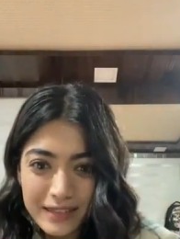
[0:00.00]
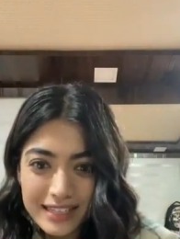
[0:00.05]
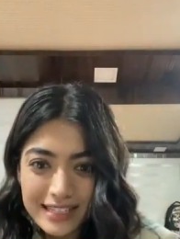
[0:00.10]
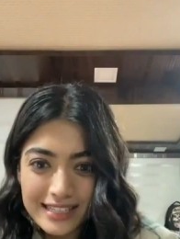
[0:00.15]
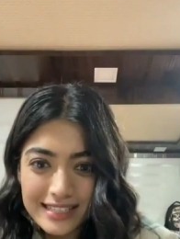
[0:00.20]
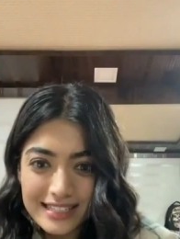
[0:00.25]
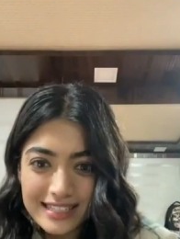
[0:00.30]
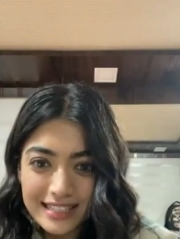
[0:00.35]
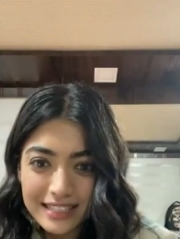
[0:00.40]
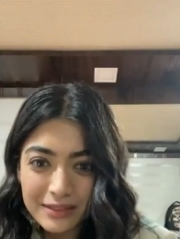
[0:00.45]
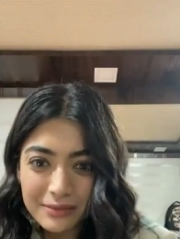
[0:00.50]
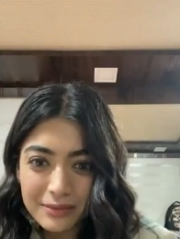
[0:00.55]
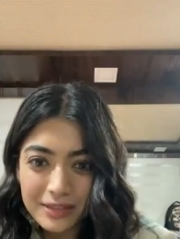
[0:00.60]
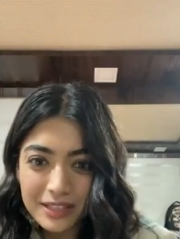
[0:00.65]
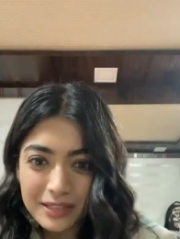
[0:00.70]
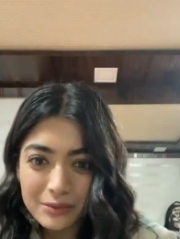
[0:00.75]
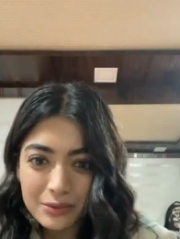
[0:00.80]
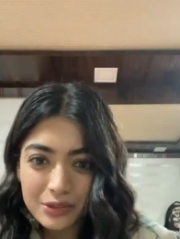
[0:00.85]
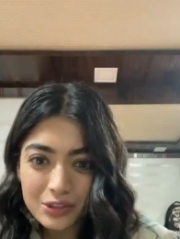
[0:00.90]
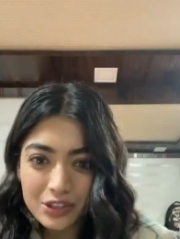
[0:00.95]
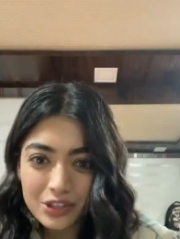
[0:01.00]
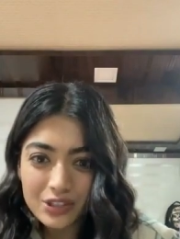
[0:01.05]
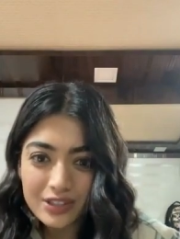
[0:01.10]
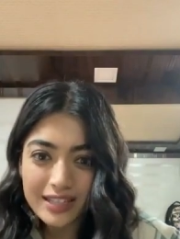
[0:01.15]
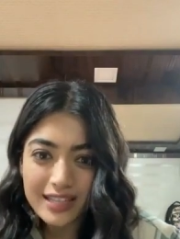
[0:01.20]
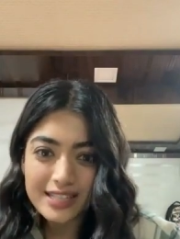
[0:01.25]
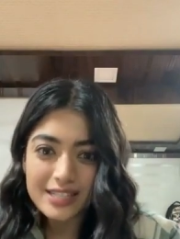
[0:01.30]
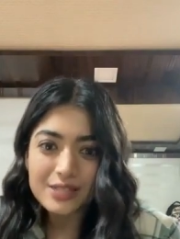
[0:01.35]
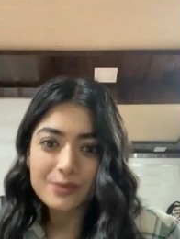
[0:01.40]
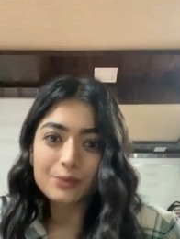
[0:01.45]
Please tell me about your
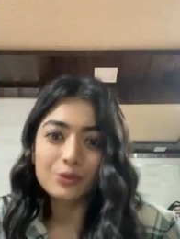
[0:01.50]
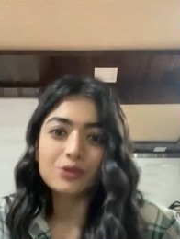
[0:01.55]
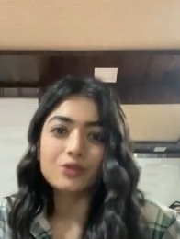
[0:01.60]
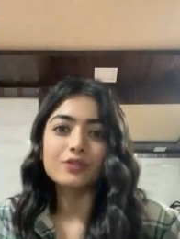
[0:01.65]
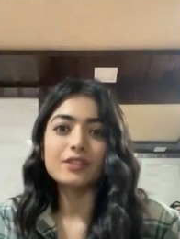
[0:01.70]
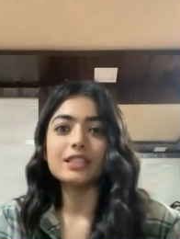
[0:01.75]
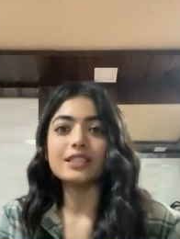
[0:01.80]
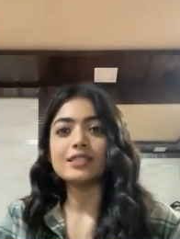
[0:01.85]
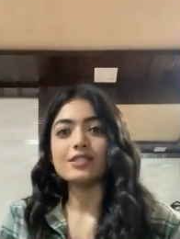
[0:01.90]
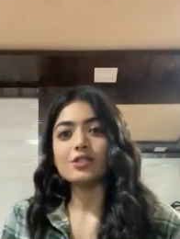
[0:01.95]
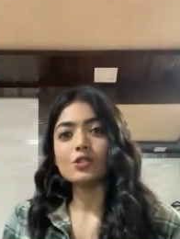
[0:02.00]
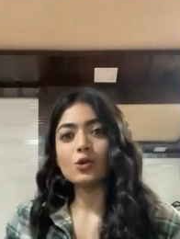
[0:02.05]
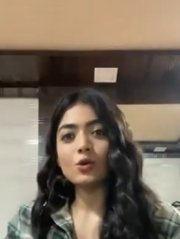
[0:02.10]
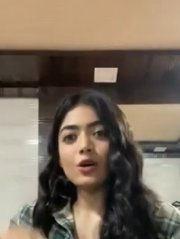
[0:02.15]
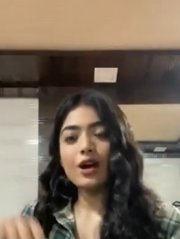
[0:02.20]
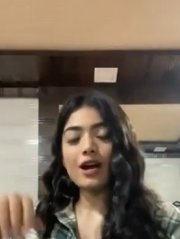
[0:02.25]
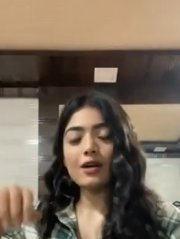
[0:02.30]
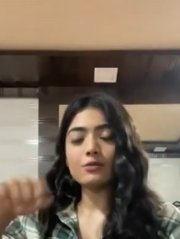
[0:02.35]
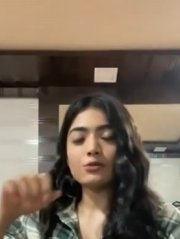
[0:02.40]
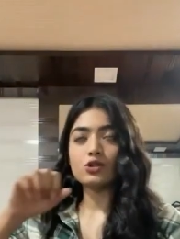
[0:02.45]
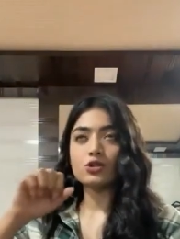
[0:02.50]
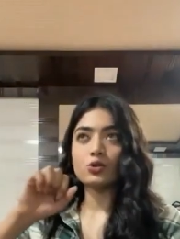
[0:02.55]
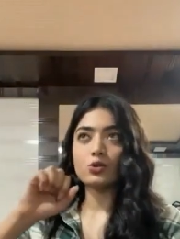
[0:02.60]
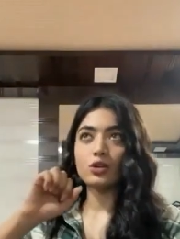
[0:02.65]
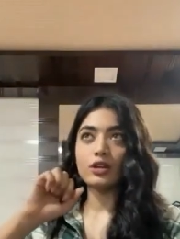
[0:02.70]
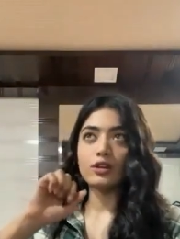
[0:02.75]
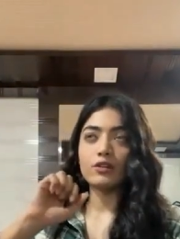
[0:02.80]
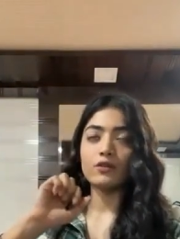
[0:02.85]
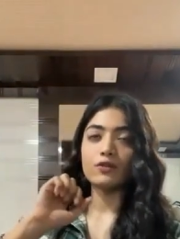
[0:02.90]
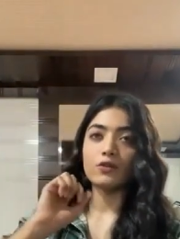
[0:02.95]
next movie. So I'm
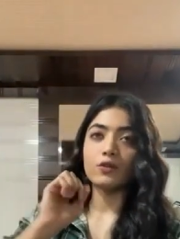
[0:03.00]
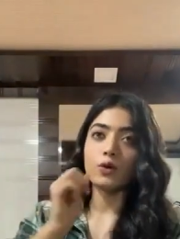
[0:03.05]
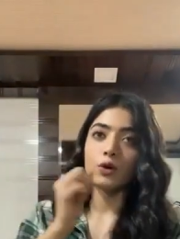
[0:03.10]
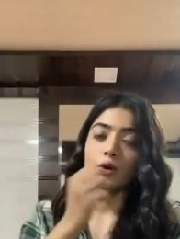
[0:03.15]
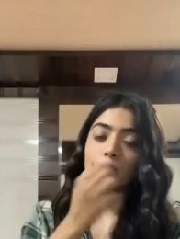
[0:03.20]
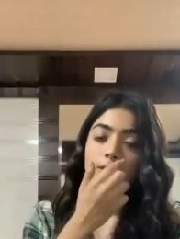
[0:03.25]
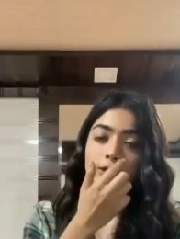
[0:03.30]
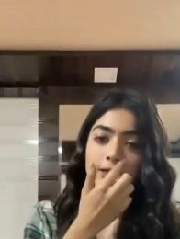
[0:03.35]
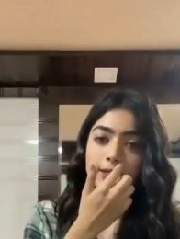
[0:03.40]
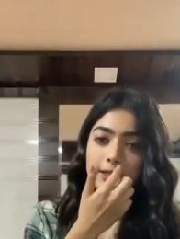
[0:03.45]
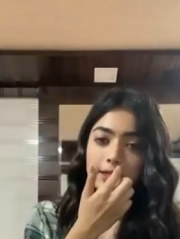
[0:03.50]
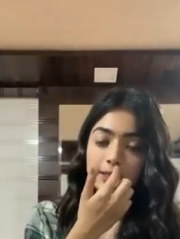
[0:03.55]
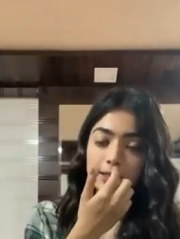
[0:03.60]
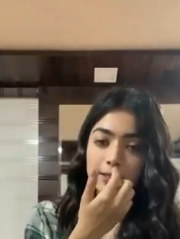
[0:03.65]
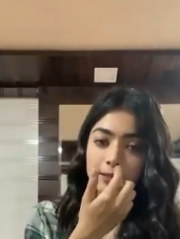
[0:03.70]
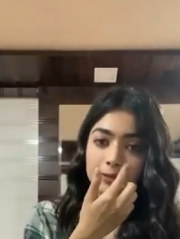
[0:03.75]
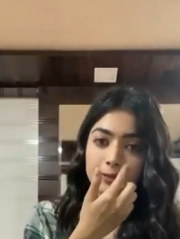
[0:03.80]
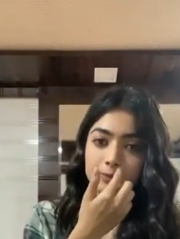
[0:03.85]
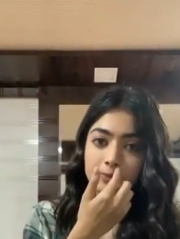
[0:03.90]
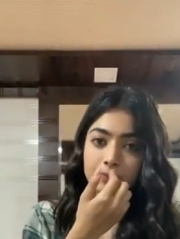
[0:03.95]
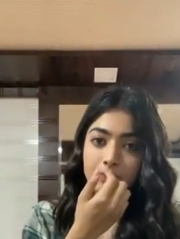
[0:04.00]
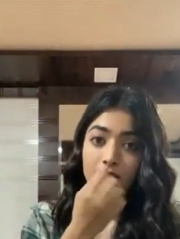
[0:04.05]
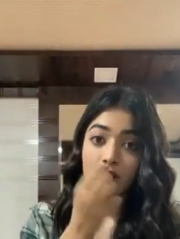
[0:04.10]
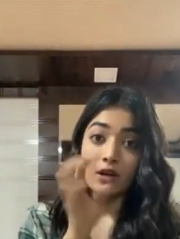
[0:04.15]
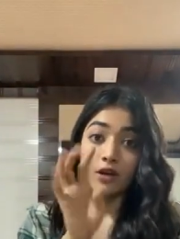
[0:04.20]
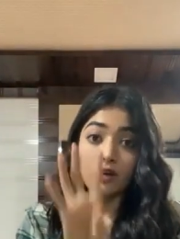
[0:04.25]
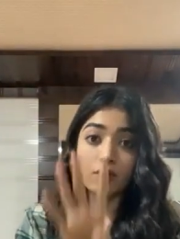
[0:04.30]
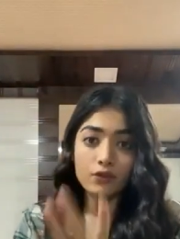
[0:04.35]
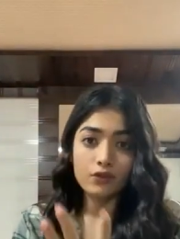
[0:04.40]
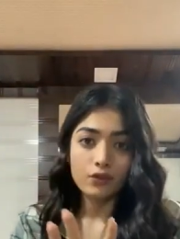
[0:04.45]
shooting for
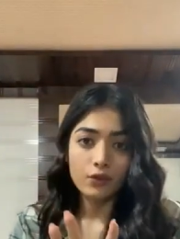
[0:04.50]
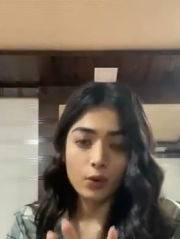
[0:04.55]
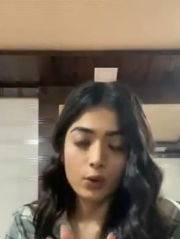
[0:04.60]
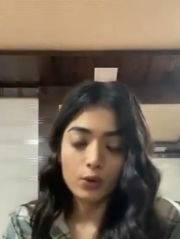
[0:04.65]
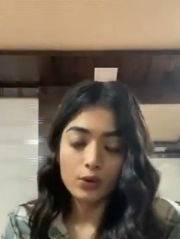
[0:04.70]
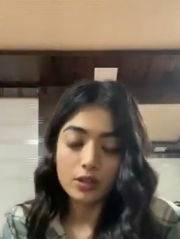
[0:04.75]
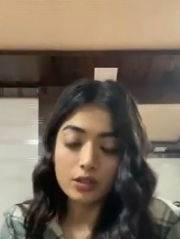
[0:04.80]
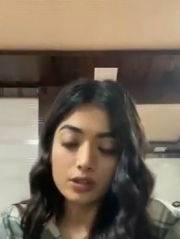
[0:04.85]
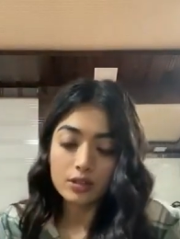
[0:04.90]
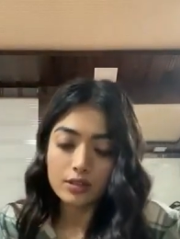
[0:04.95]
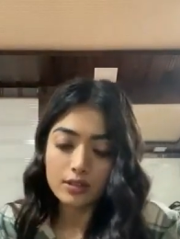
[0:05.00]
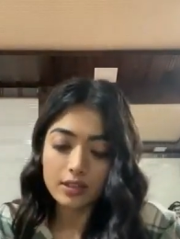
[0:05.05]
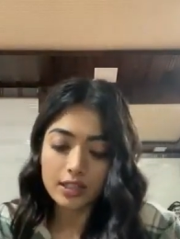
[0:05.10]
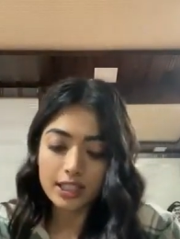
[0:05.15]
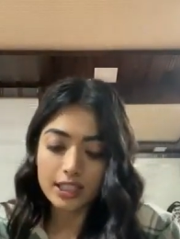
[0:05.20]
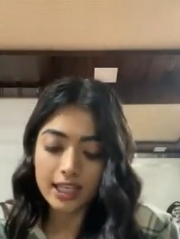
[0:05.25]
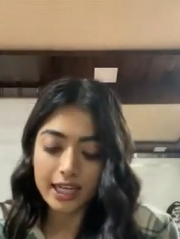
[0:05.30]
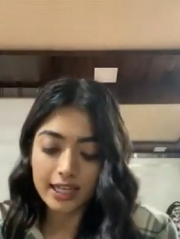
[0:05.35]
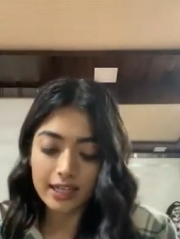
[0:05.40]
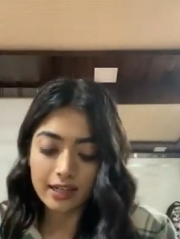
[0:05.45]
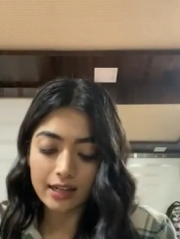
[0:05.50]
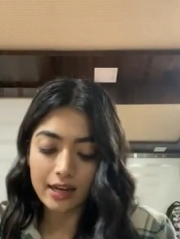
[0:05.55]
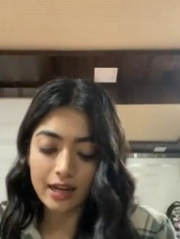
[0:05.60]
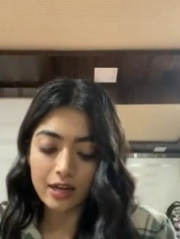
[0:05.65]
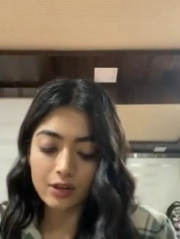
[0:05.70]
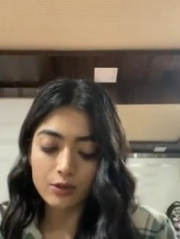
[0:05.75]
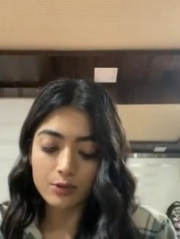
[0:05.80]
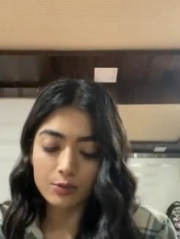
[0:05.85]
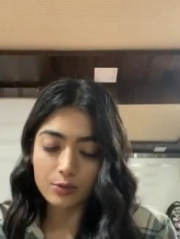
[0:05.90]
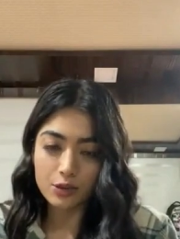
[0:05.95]
4 right
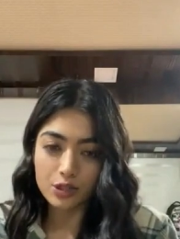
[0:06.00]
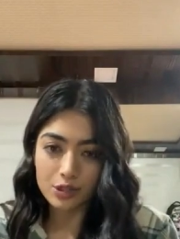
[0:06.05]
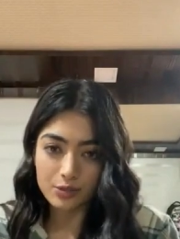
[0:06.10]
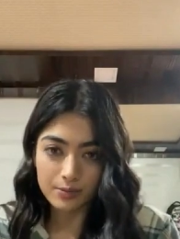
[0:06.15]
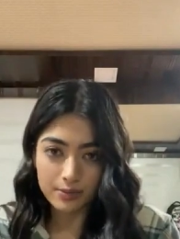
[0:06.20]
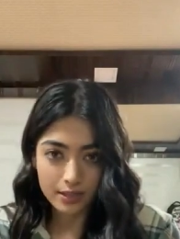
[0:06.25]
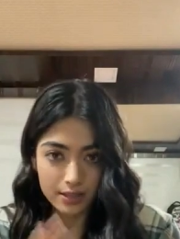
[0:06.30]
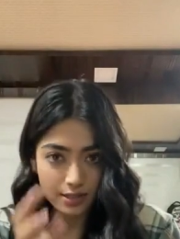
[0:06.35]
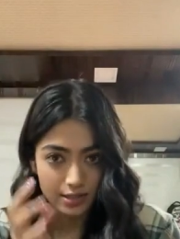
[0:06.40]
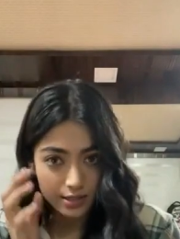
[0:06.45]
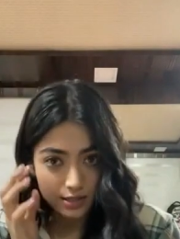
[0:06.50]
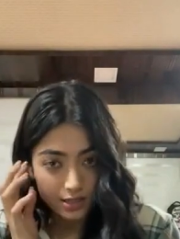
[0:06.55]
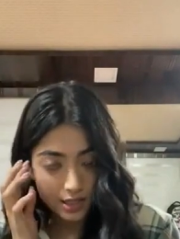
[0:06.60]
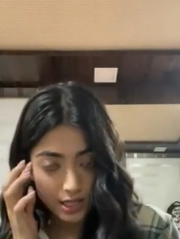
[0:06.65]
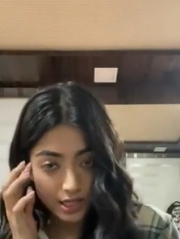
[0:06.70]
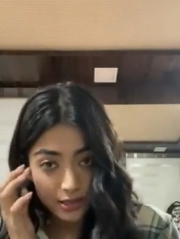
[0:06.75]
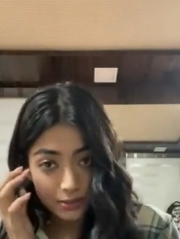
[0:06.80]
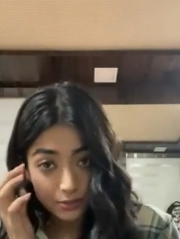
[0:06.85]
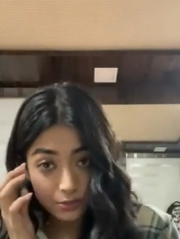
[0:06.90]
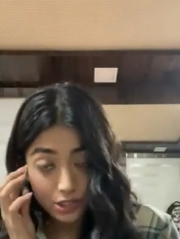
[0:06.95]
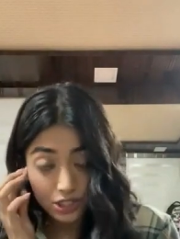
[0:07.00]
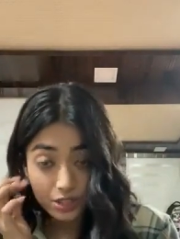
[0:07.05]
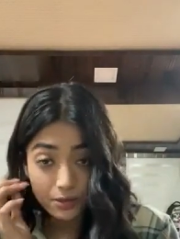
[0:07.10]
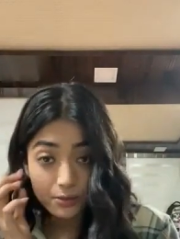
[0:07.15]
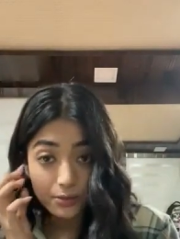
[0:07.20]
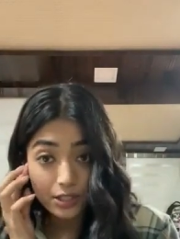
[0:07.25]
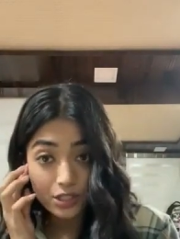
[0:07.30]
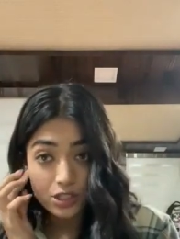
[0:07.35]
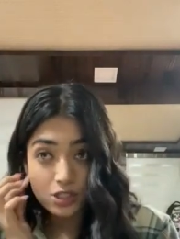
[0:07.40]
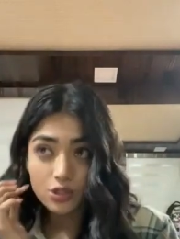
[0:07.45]
now. Pushpa,
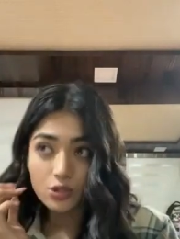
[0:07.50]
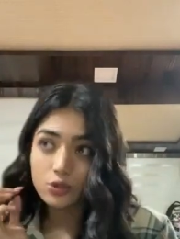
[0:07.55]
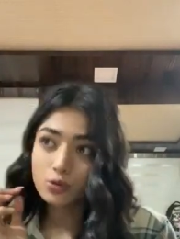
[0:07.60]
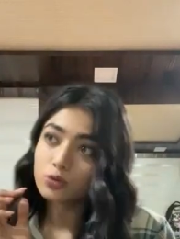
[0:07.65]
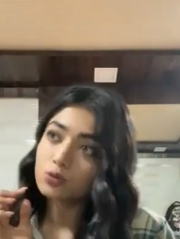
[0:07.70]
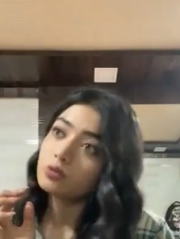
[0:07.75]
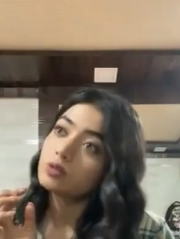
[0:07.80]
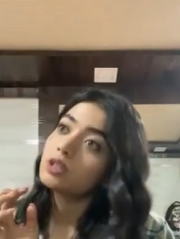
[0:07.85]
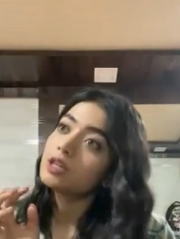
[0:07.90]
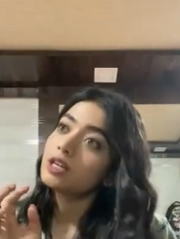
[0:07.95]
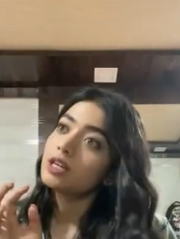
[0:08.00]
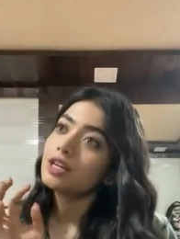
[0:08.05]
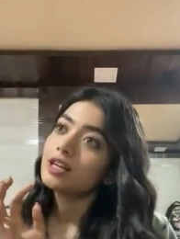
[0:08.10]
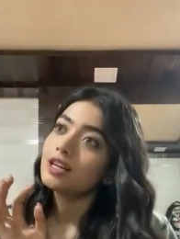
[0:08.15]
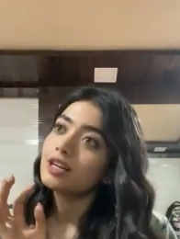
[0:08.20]
Mission Majnu,